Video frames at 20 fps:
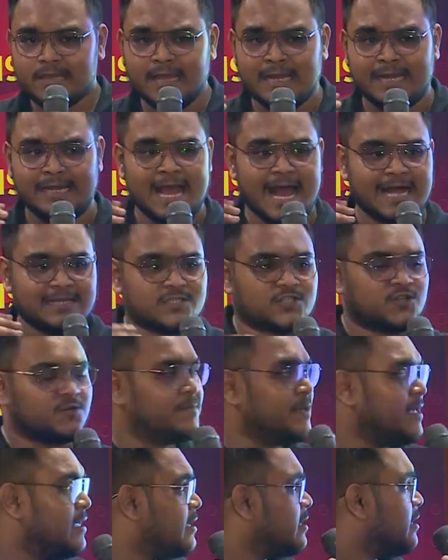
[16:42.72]
it has to
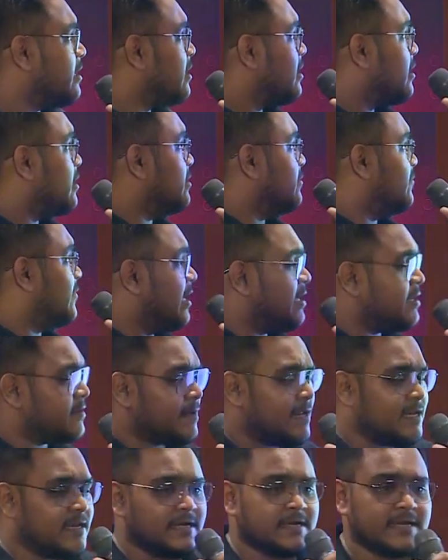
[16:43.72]
be really,
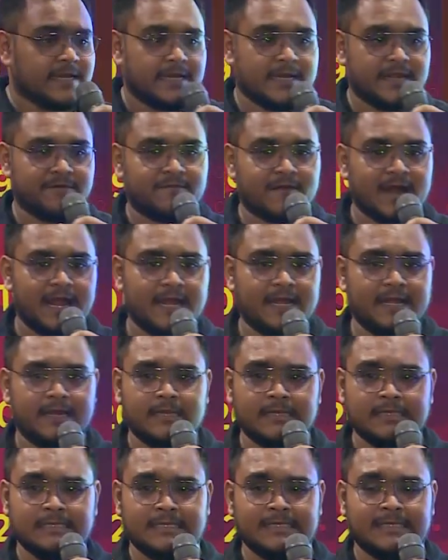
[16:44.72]
really redefined.
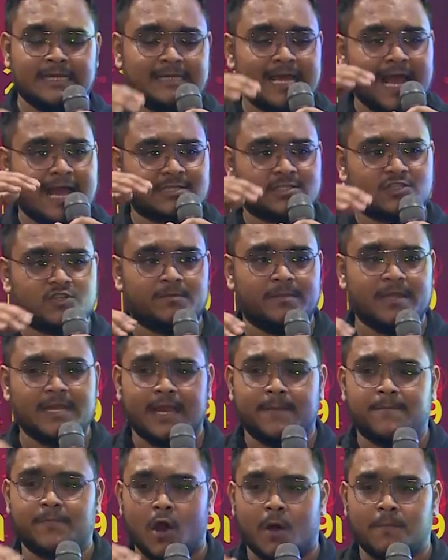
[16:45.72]
It has to be
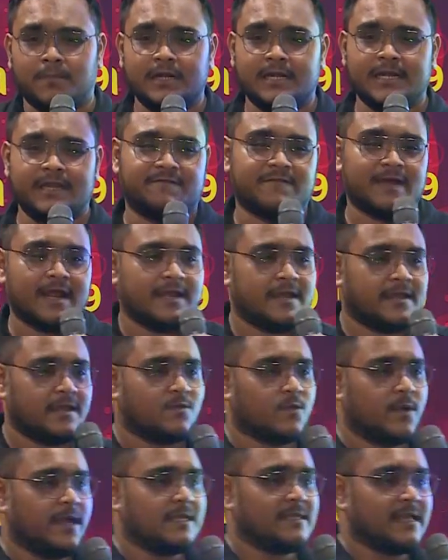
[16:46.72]
like properly defined in a
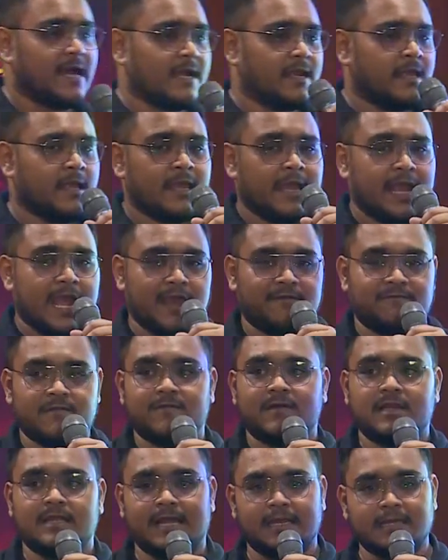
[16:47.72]
way that
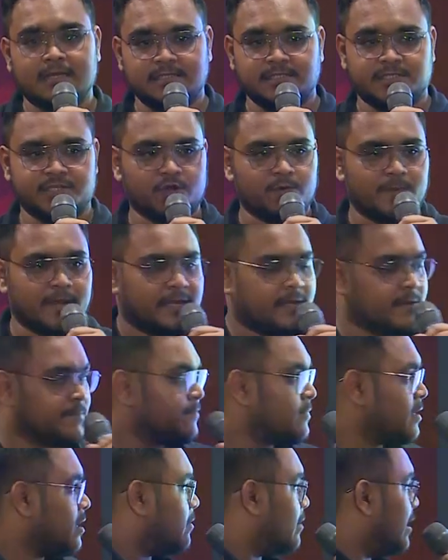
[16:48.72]
everyone can consume it,
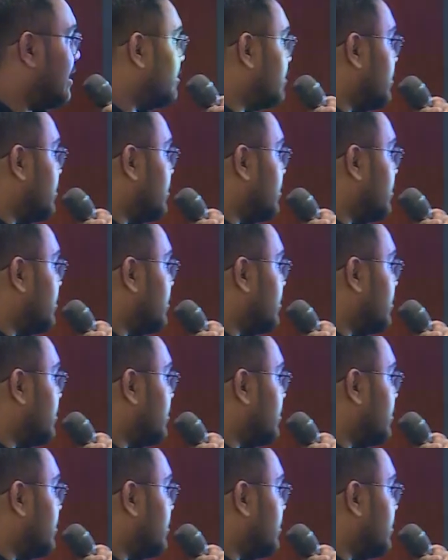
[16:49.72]
right?